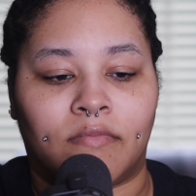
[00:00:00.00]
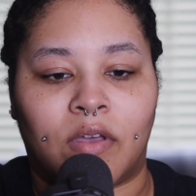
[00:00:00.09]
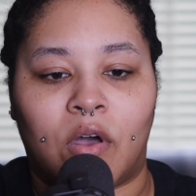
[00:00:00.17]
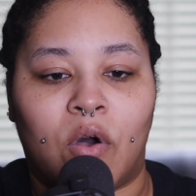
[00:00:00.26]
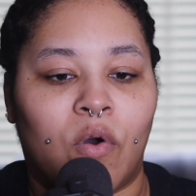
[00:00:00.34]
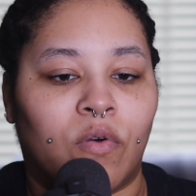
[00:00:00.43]

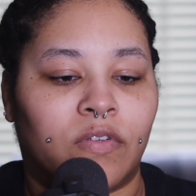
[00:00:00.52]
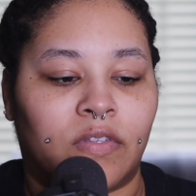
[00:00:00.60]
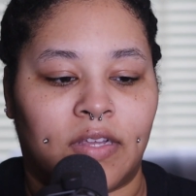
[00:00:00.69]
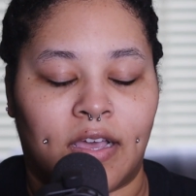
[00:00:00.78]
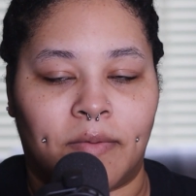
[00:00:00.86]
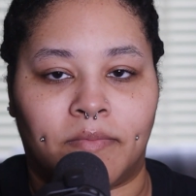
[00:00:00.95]
whole
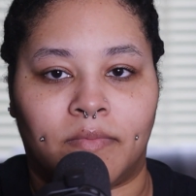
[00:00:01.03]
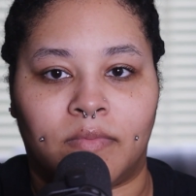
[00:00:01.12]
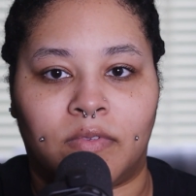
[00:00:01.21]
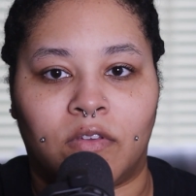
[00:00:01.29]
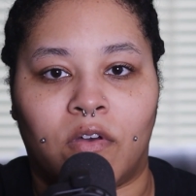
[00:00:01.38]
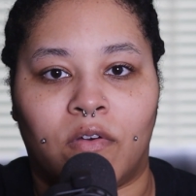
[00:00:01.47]
step.
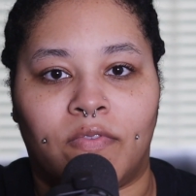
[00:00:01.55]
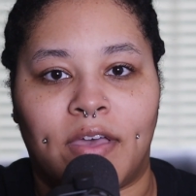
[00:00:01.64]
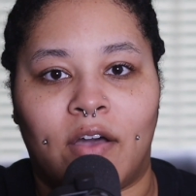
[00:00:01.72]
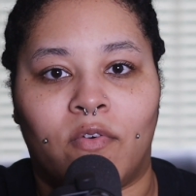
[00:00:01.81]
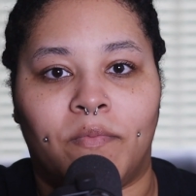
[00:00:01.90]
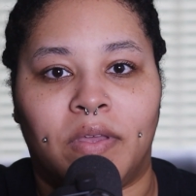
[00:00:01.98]
So
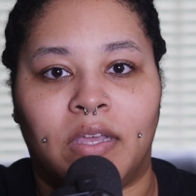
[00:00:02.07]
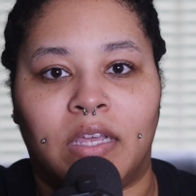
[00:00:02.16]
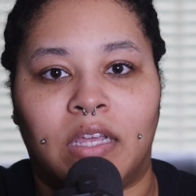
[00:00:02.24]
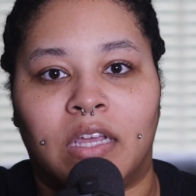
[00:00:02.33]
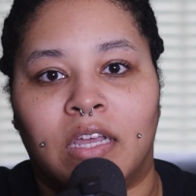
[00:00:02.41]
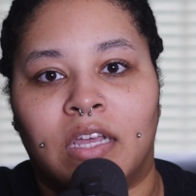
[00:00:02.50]
that will be